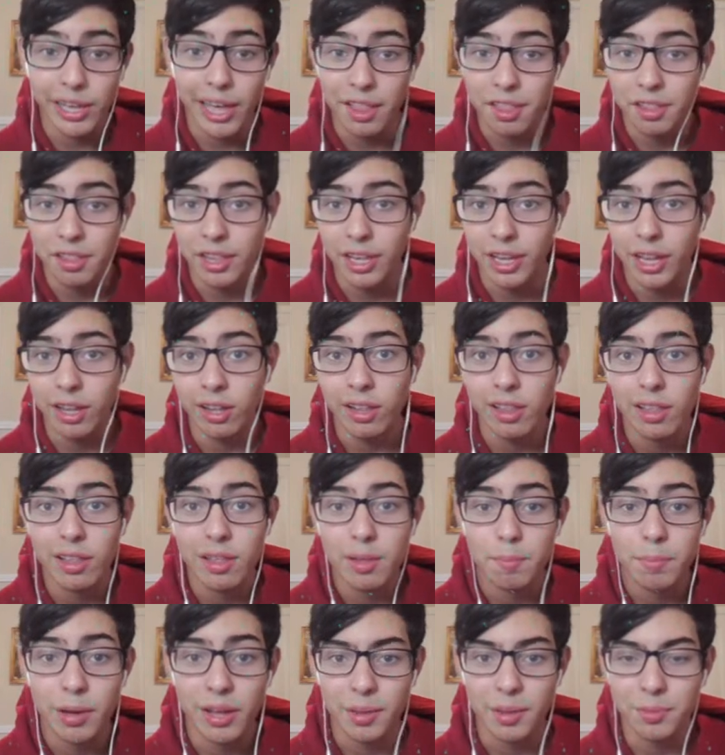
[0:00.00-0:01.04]
NCL,
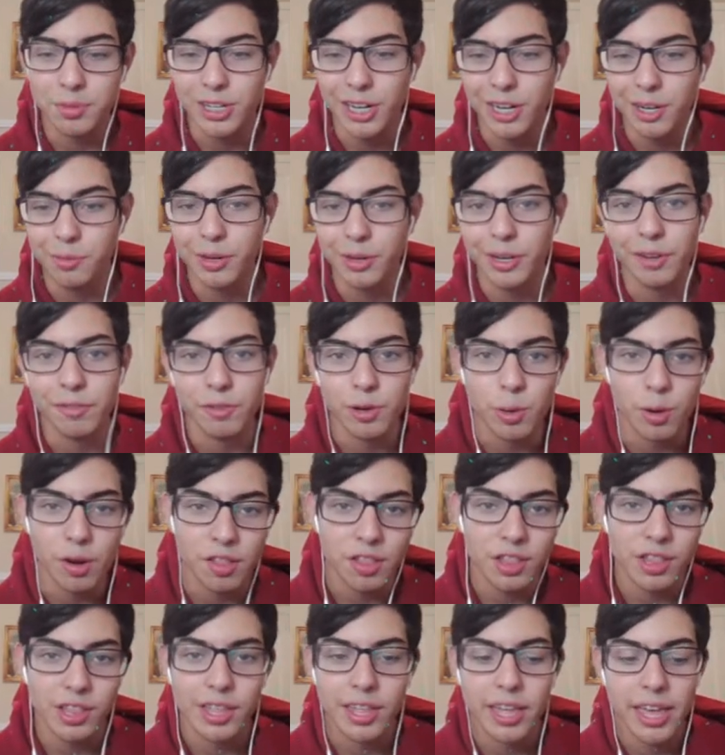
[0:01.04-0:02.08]
because I'm trying to win, of course.